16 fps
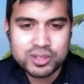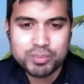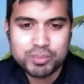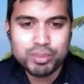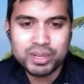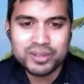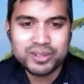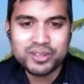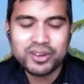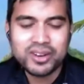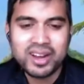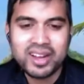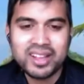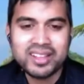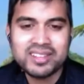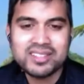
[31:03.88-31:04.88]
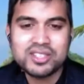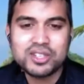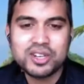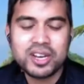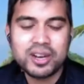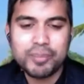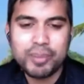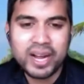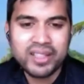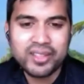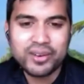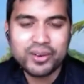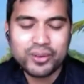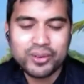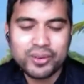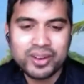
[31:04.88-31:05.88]
build on islands and try to buy their
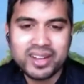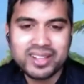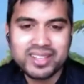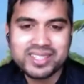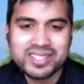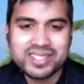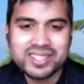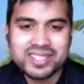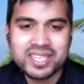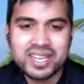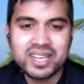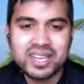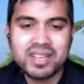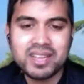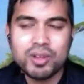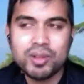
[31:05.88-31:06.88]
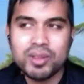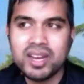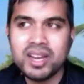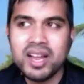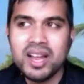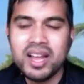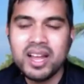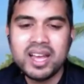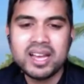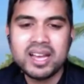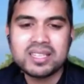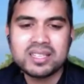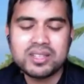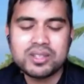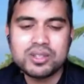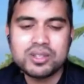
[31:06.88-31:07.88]
own islands and just kind of give you that
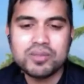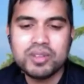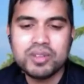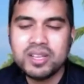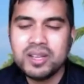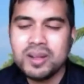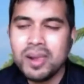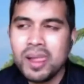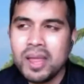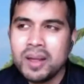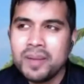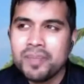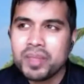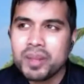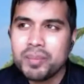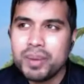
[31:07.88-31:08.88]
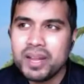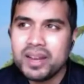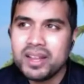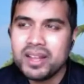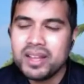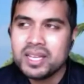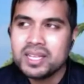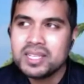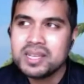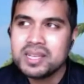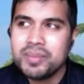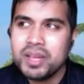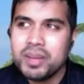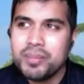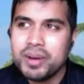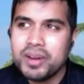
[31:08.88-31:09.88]
exclusivity. But
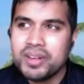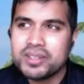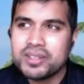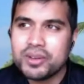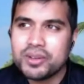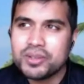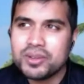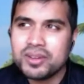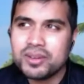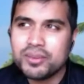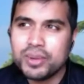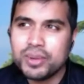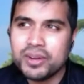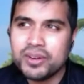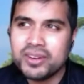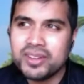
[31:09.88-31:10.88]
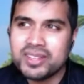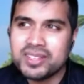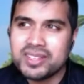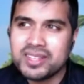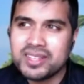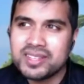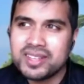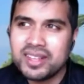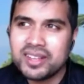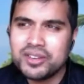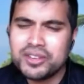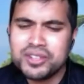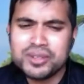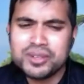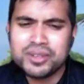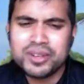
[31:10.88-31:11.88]
something about it is also a little weird in the sense that like you're
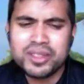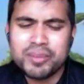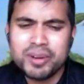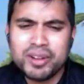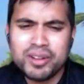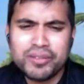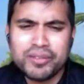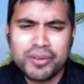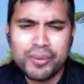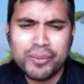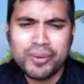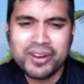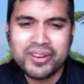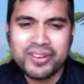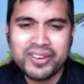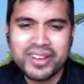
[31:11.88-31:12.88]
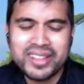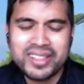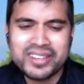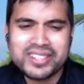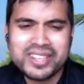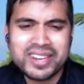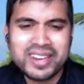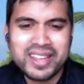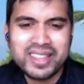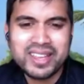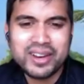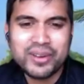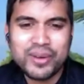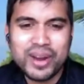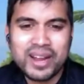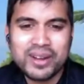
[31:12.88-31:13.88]
just in the middle of nowhere, right? There's like nothing
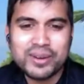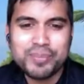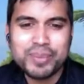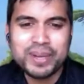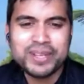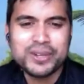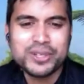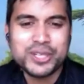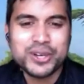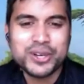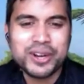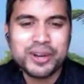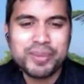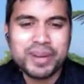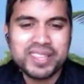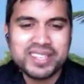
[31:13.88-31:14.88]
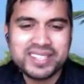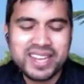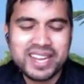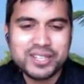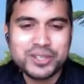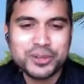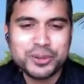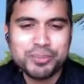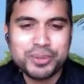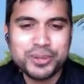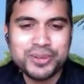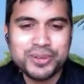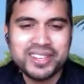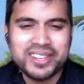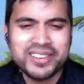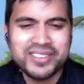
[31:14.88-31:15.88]
around, but you're surrounded by this natural
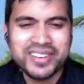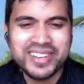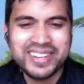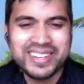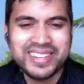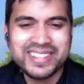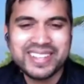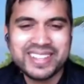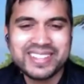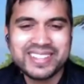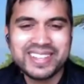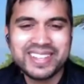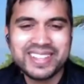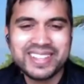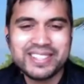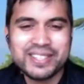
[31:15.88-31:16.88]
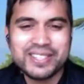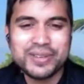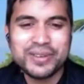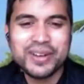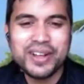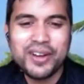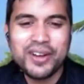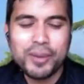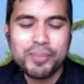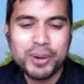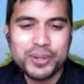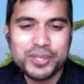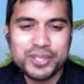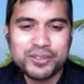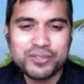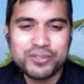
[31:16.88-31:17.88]
beauty, right? It's like these two
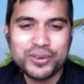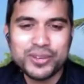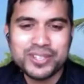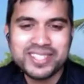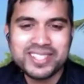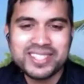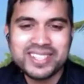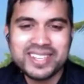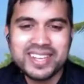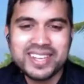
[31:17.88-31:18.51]
opposing forces.